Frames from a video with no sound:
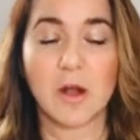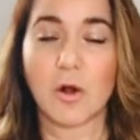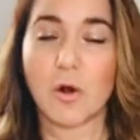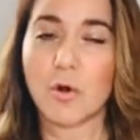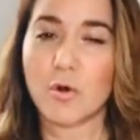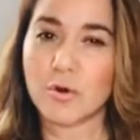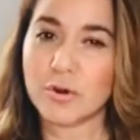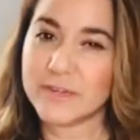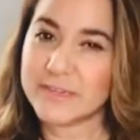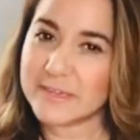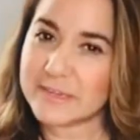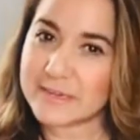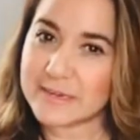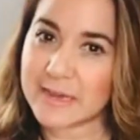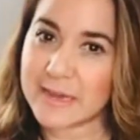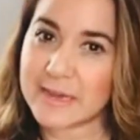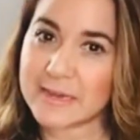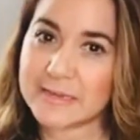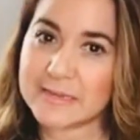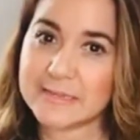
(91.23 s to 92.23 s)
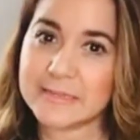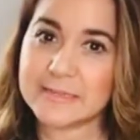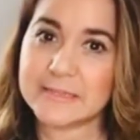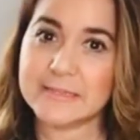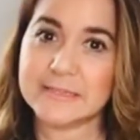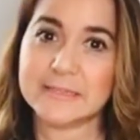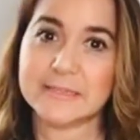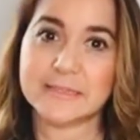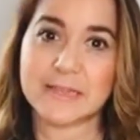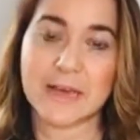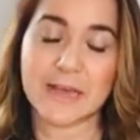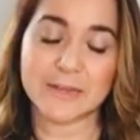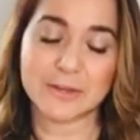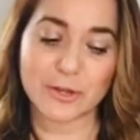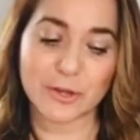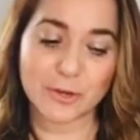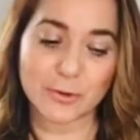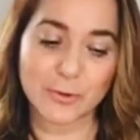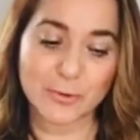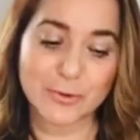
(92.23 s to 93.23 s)
organize i
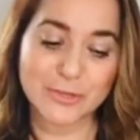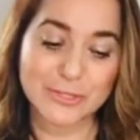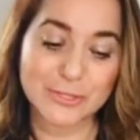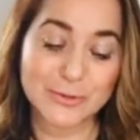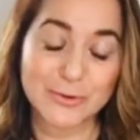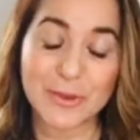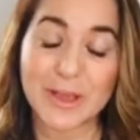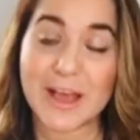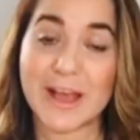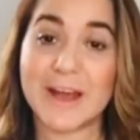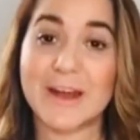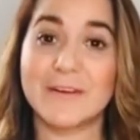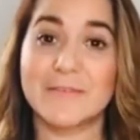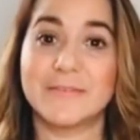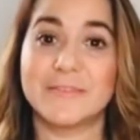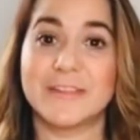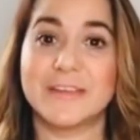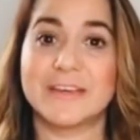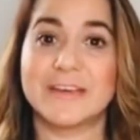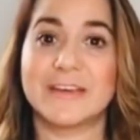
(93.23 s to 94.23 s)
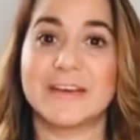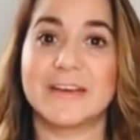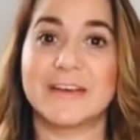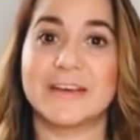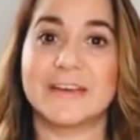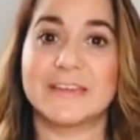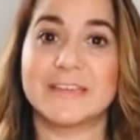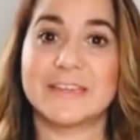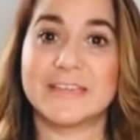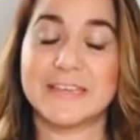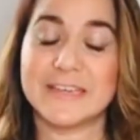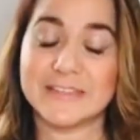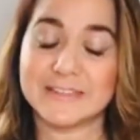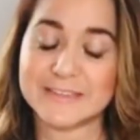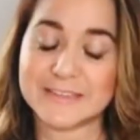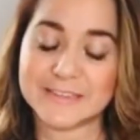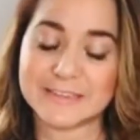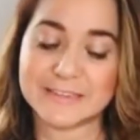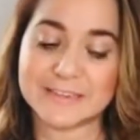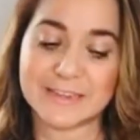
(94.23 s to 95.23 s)
know we do have the
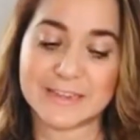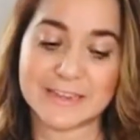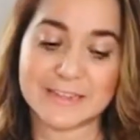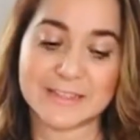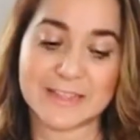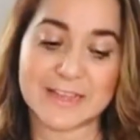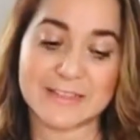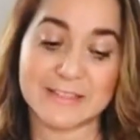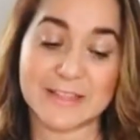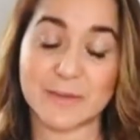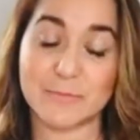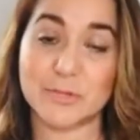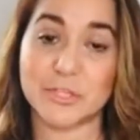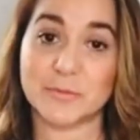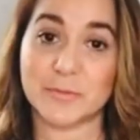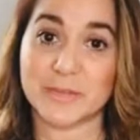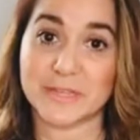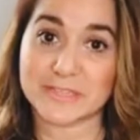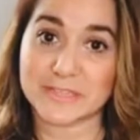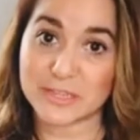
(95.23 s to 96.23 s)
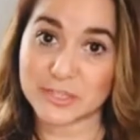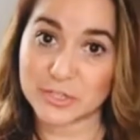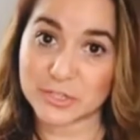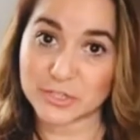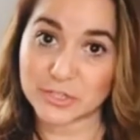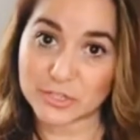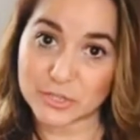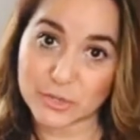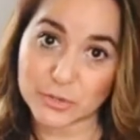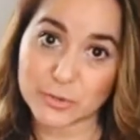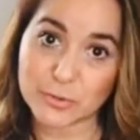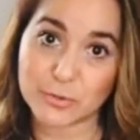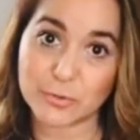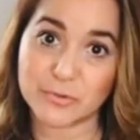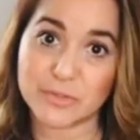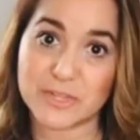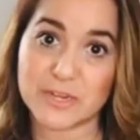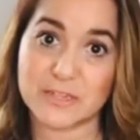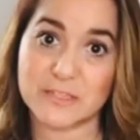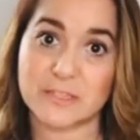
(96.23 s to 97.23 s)
healing light language meditation circle
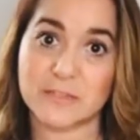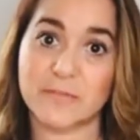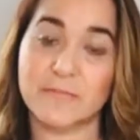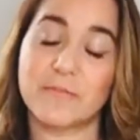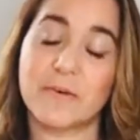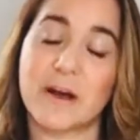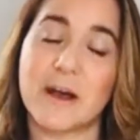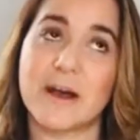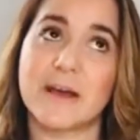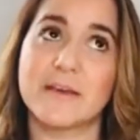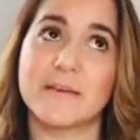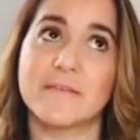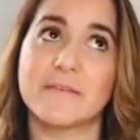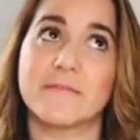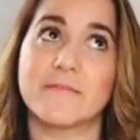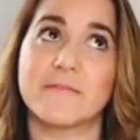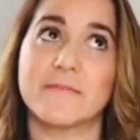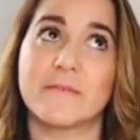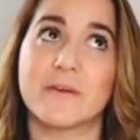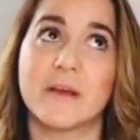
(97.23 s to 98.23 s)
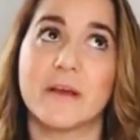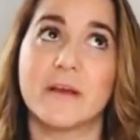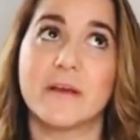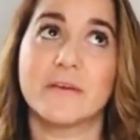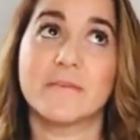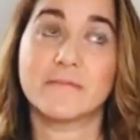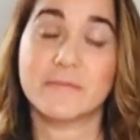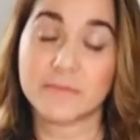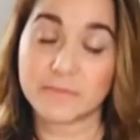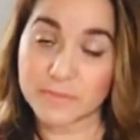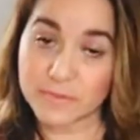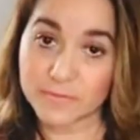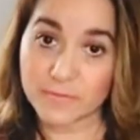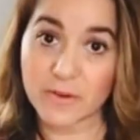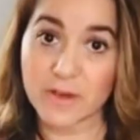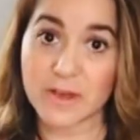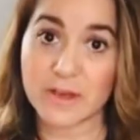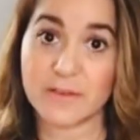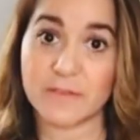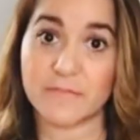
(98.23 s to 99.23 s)
that is 5
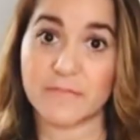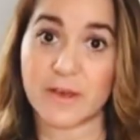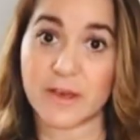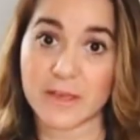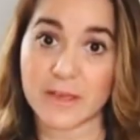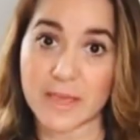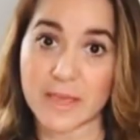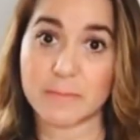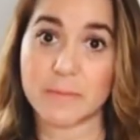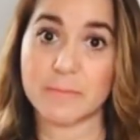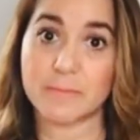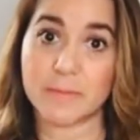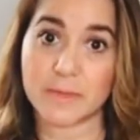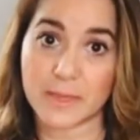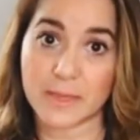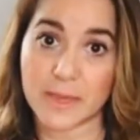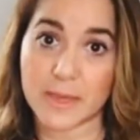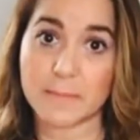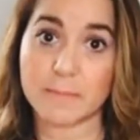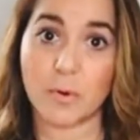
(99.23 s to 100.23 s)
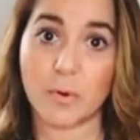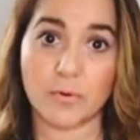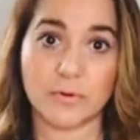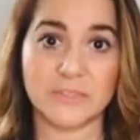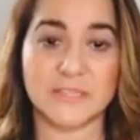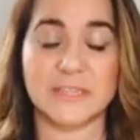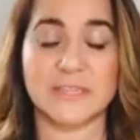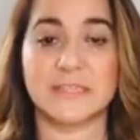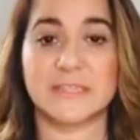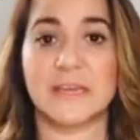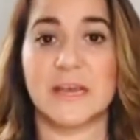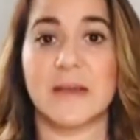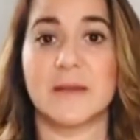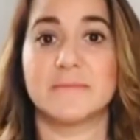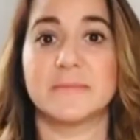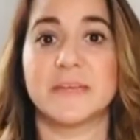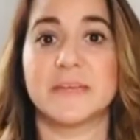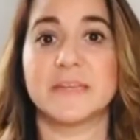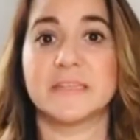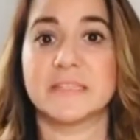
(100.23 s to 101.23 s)
55 am and pm mountain time
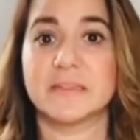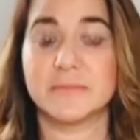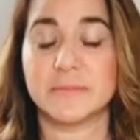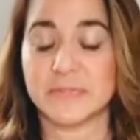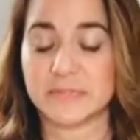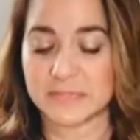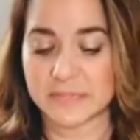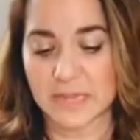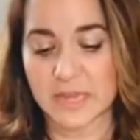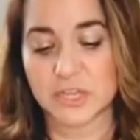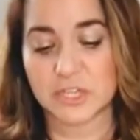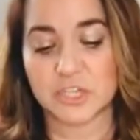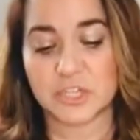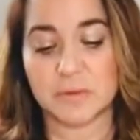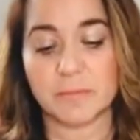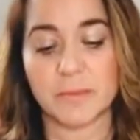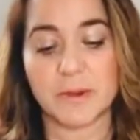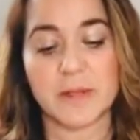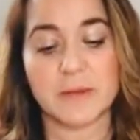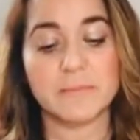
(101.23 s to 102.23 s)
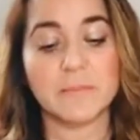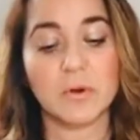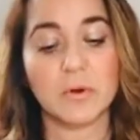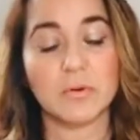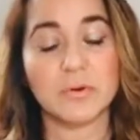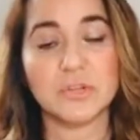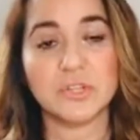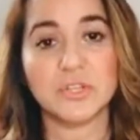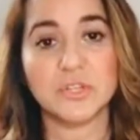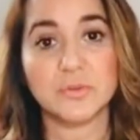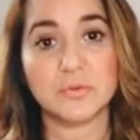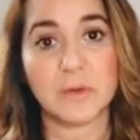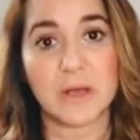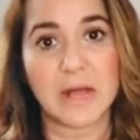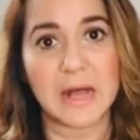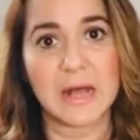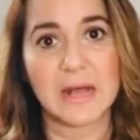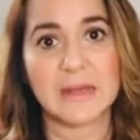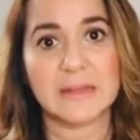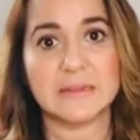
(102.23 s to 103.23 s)
that is a meditation but i'm going to
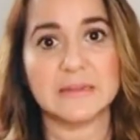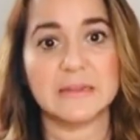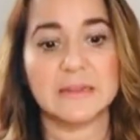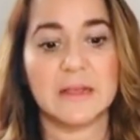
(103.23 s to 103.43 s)
add